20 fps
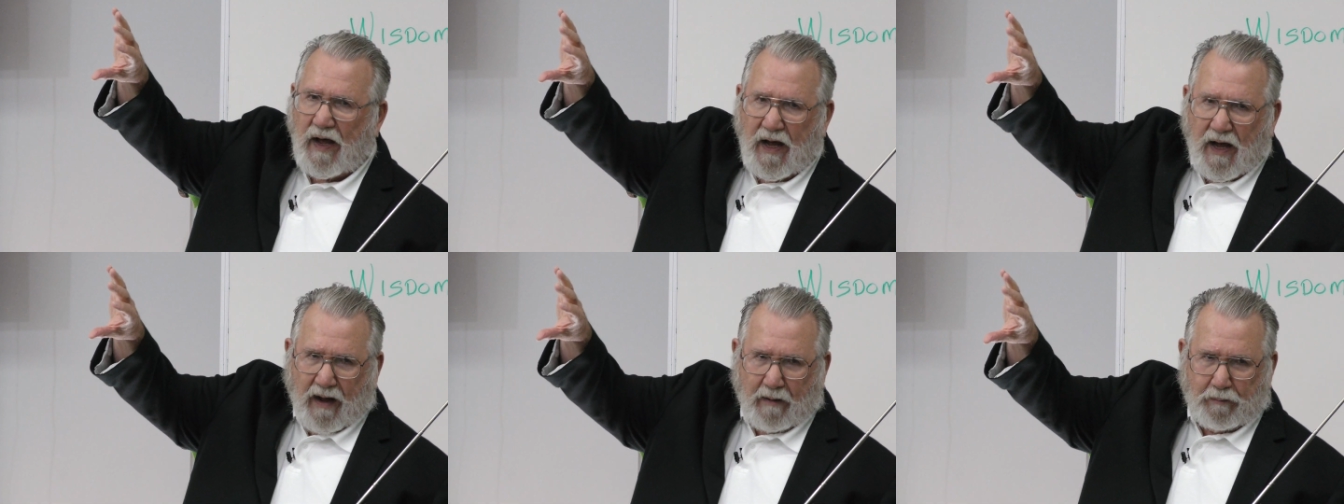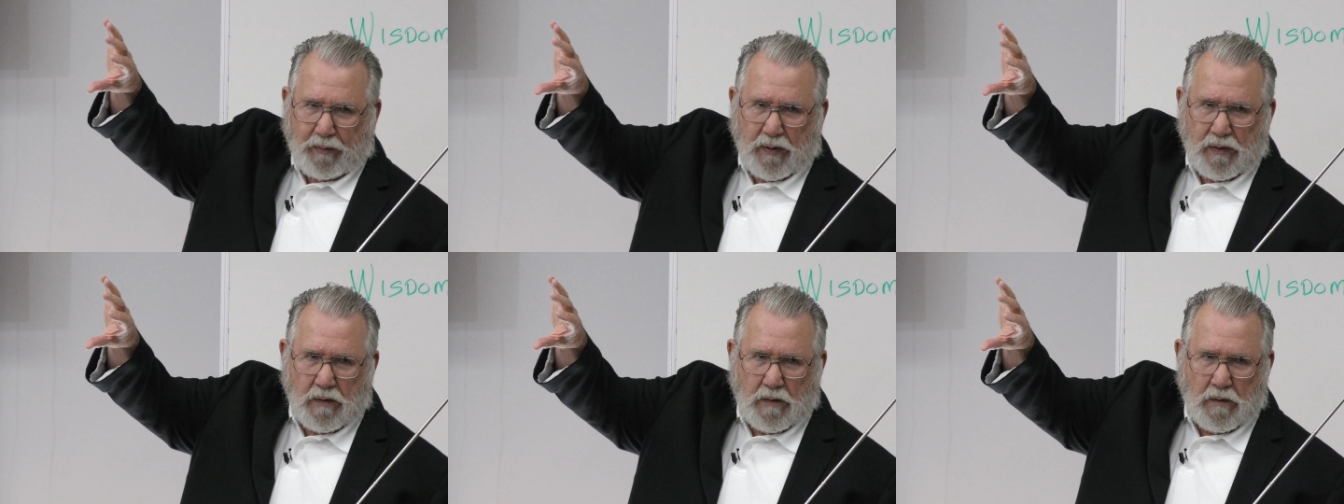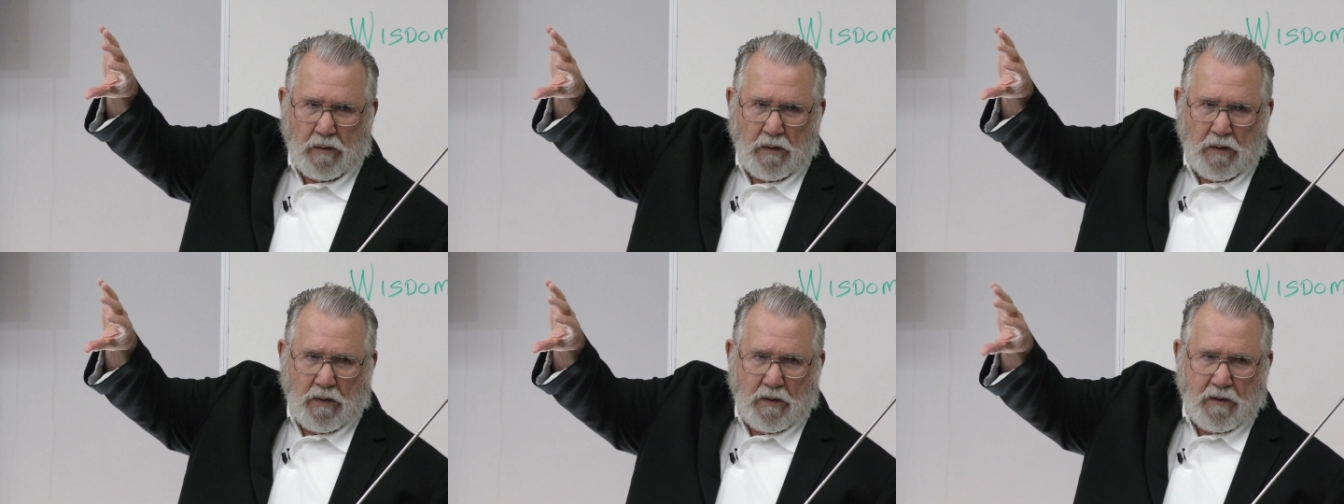up
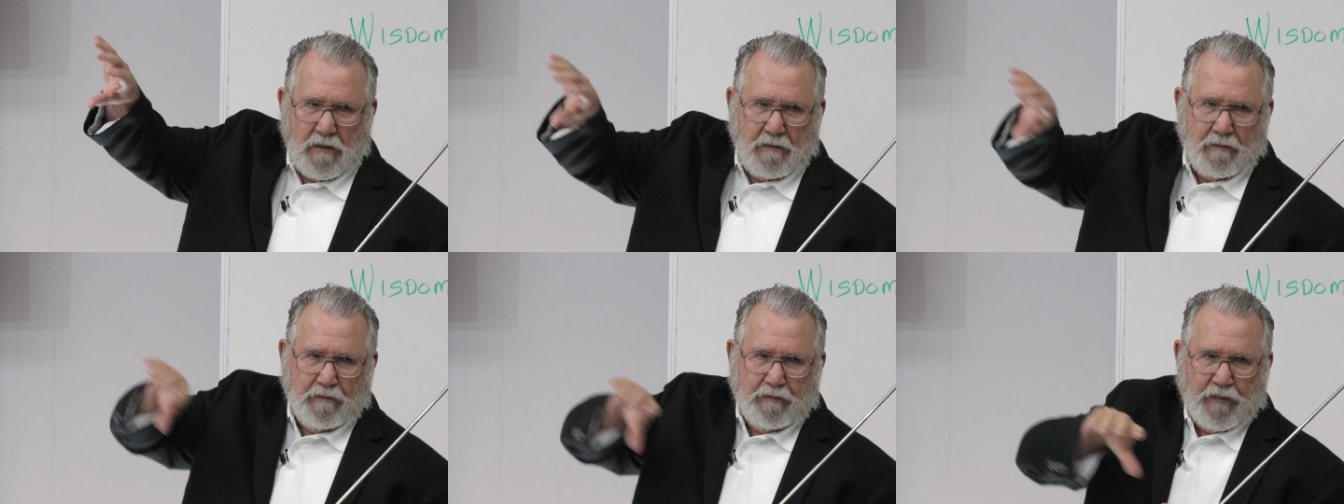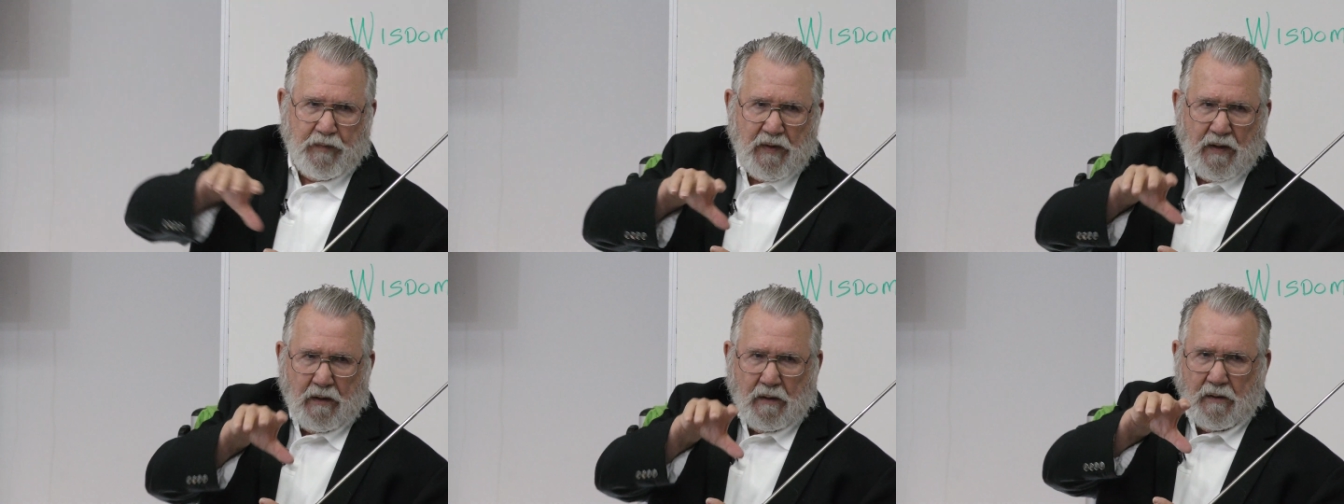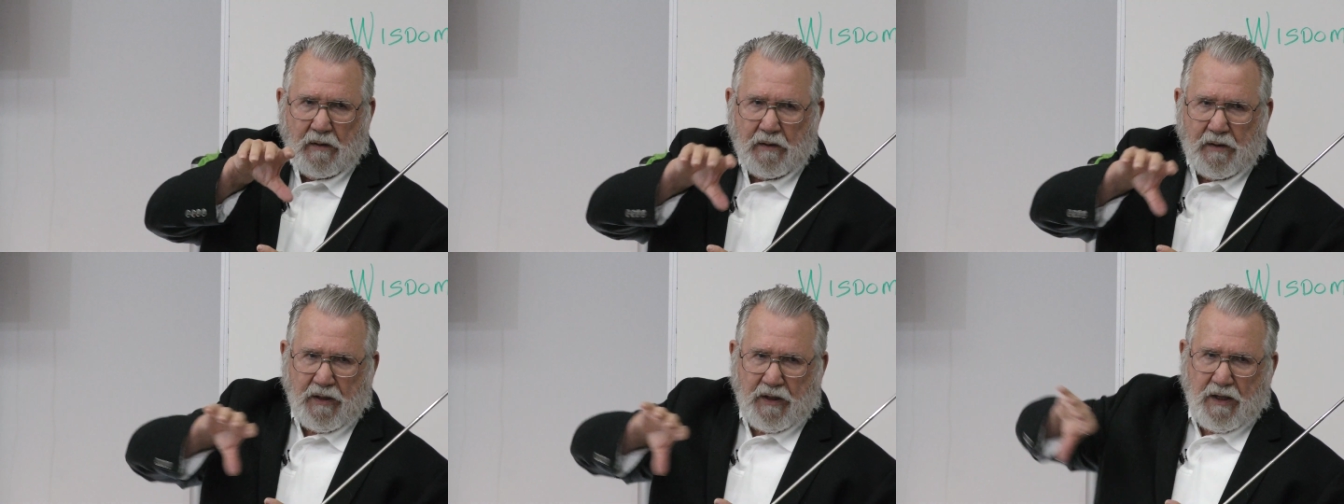
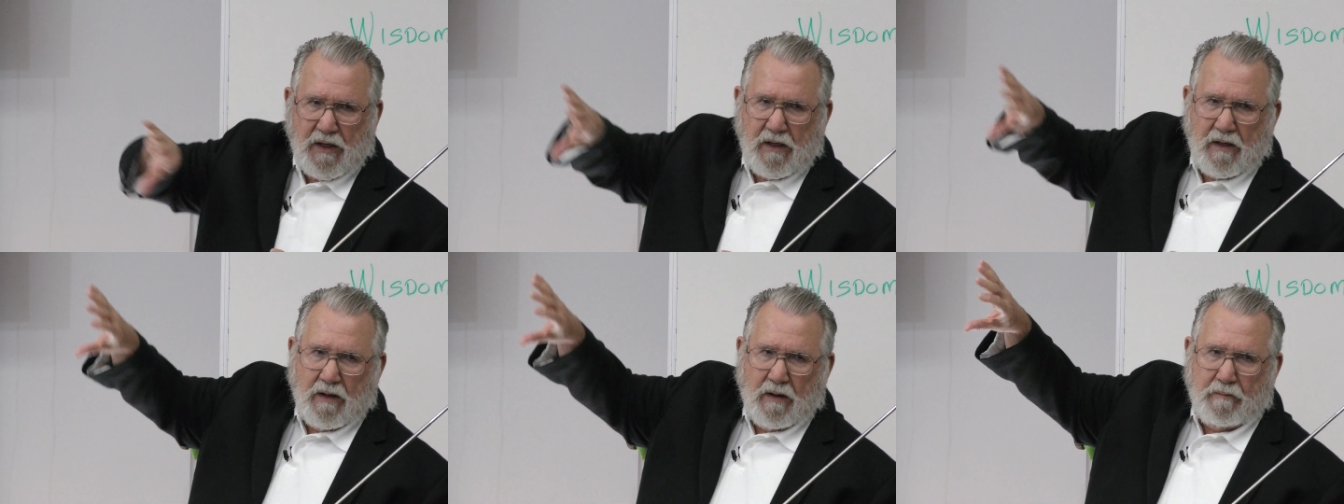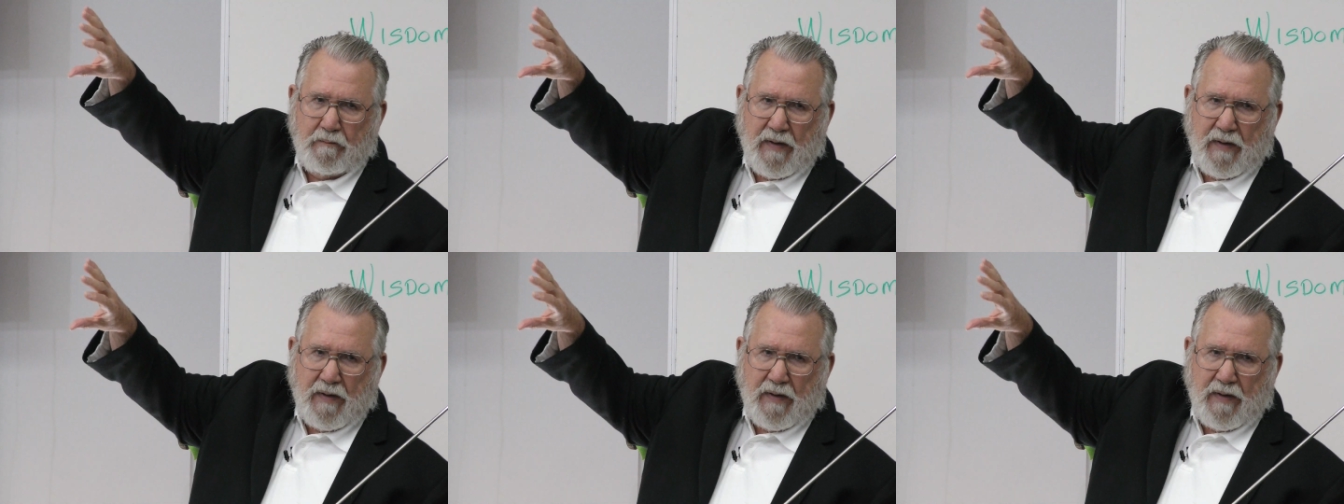the